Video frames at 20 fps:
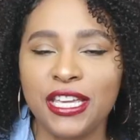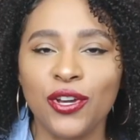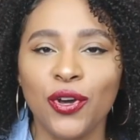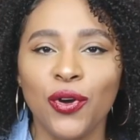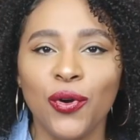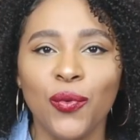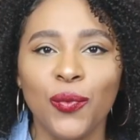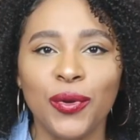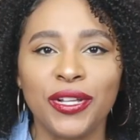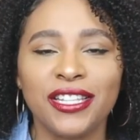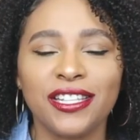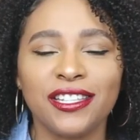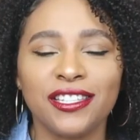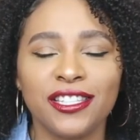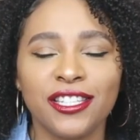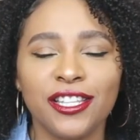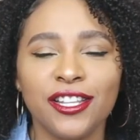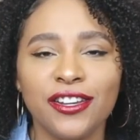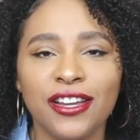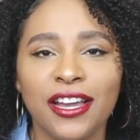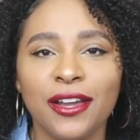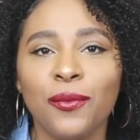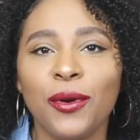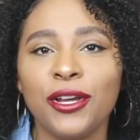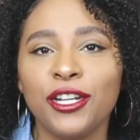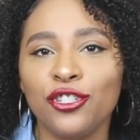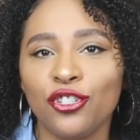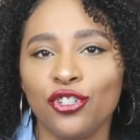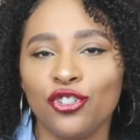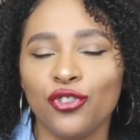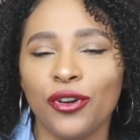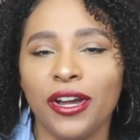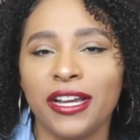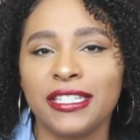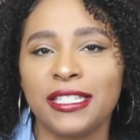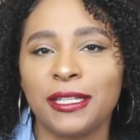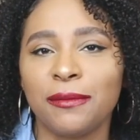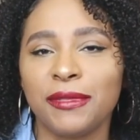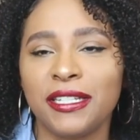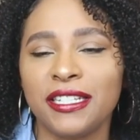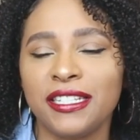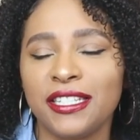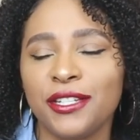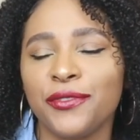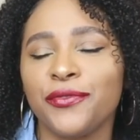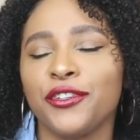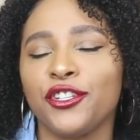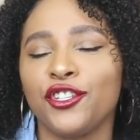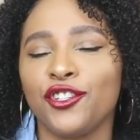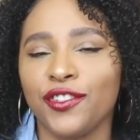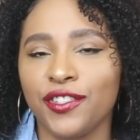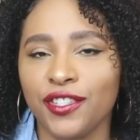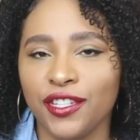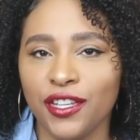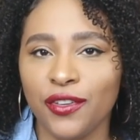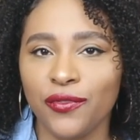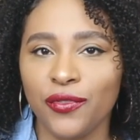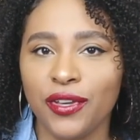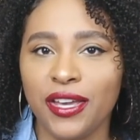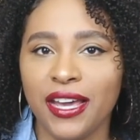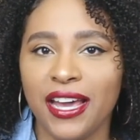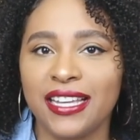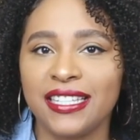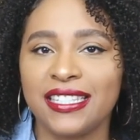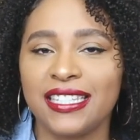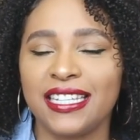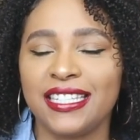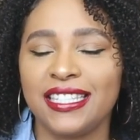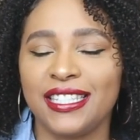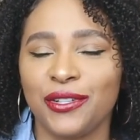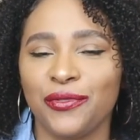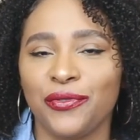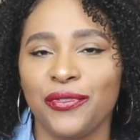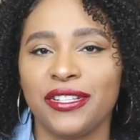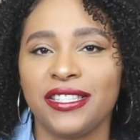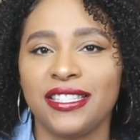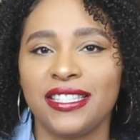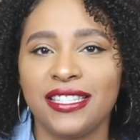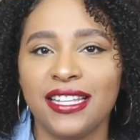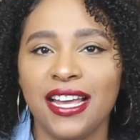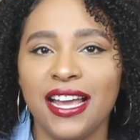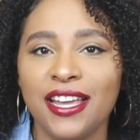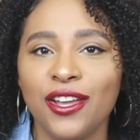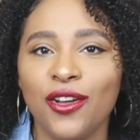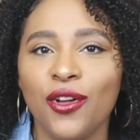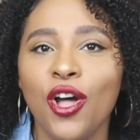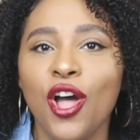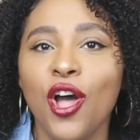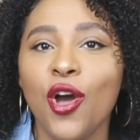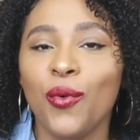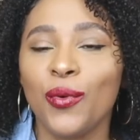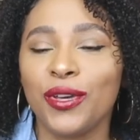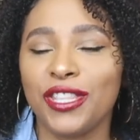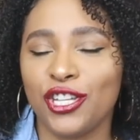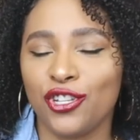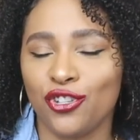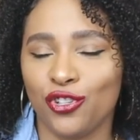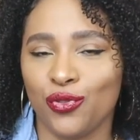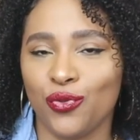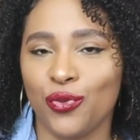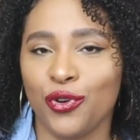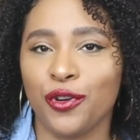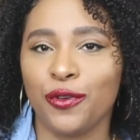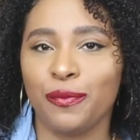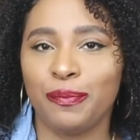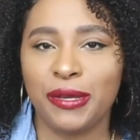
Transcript: pea coat with this look, I wanted to try something different just to give you guys a different style with a shorter